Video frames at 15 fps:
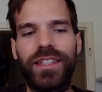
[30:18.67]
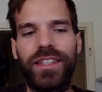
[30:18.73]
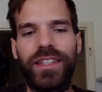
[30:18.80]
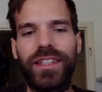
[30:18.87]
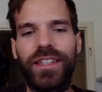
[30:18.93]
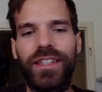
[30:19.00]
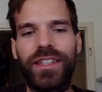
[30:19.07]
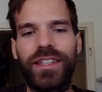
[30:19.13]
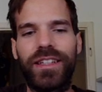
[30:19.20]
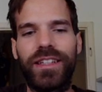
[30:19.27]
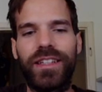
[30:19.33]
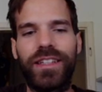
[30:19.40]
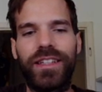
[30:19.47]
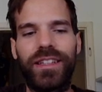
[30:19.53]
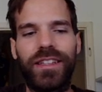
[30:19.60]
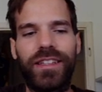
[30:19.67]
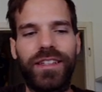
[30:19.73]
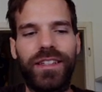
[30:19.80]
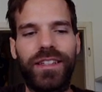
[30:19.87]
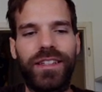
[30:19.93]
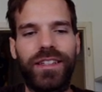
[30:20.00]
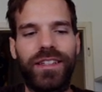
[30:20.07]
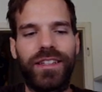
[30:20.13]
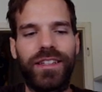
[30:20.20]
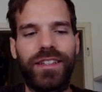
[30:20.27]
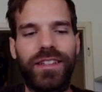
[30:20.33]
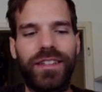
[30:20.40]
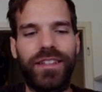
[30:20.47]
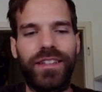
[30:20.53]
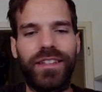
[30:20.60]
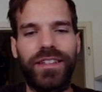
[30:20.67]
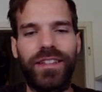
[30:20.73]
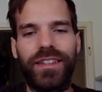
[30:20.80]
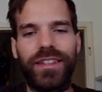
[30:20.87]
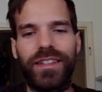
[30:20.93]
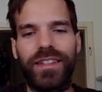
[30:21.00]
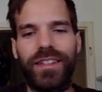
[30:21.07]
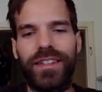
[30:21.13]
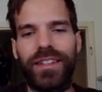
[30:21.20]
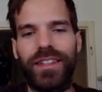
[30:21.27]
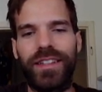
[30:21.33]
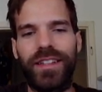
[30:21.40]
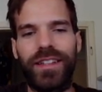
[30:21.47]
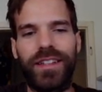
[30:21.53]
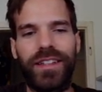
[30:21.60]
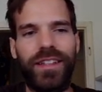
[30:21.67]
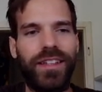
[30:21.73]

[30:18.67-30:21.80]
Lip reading: No one is speaking in this clip.